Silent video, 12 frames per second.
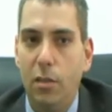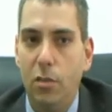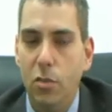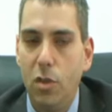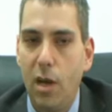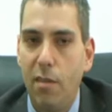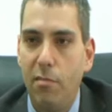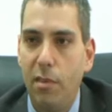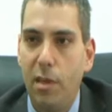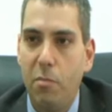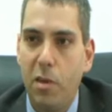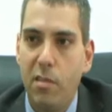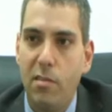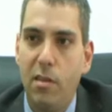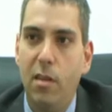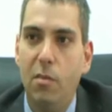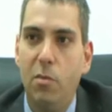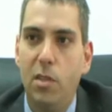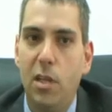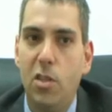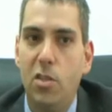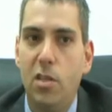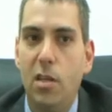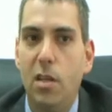do have a capacity
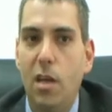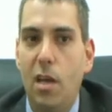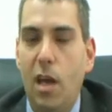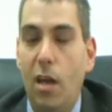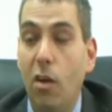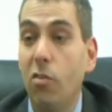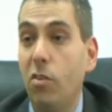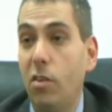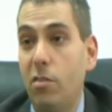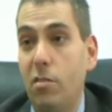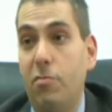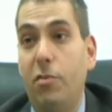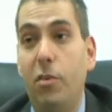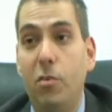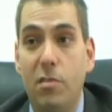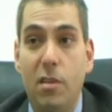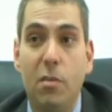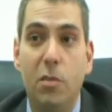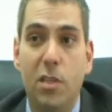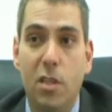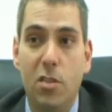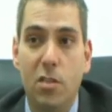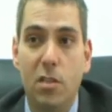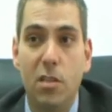limitation, and also there's a frequency
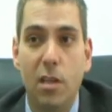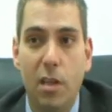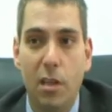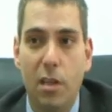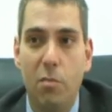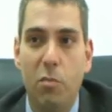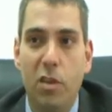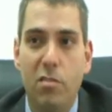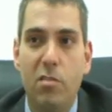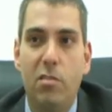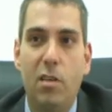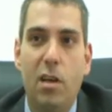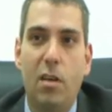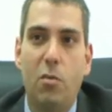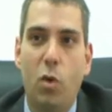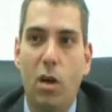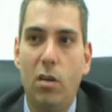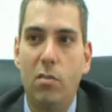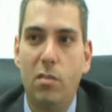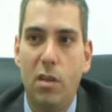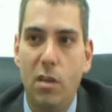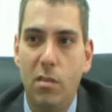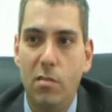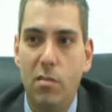limitation. In places that wireless
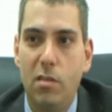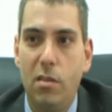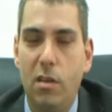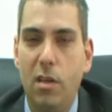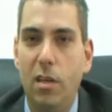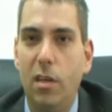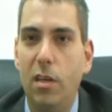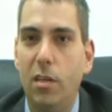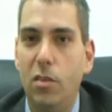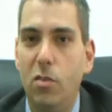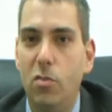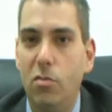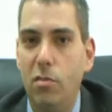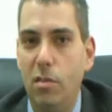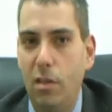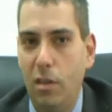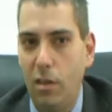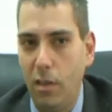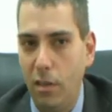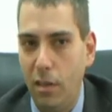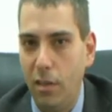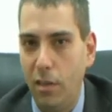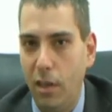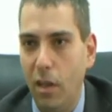is used
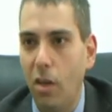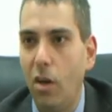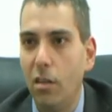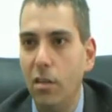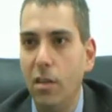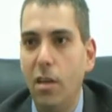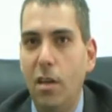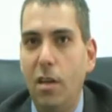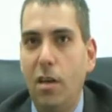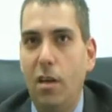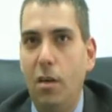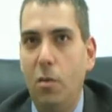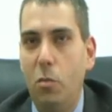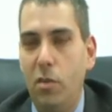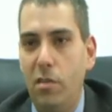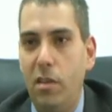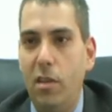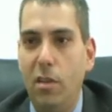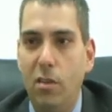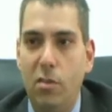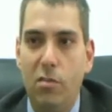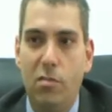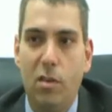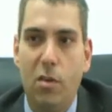a lot, we see that
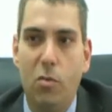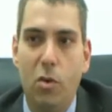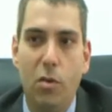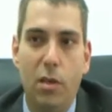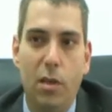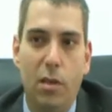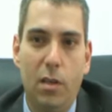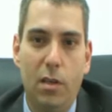there's a growing